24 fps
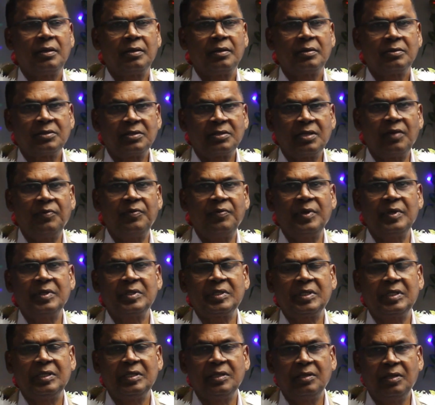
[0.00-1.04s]

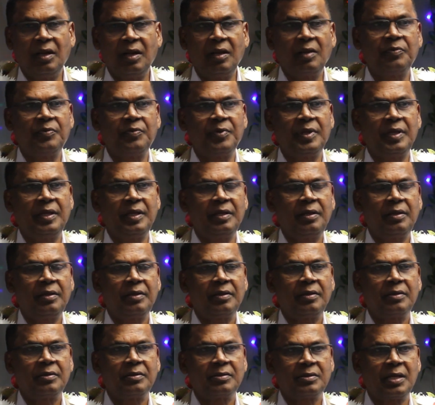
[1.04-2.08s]
service delivery
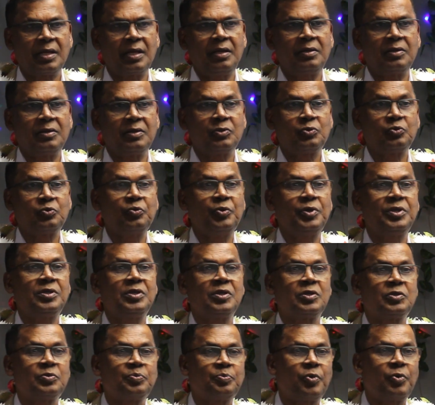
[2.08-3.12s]
status which
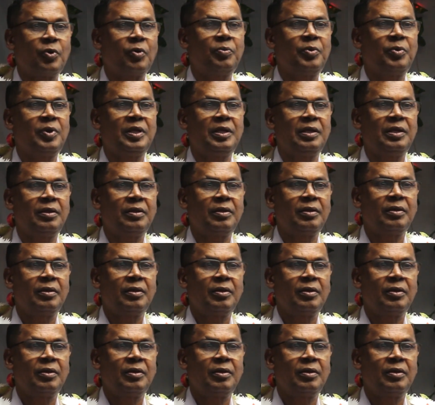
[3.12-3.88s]
was probably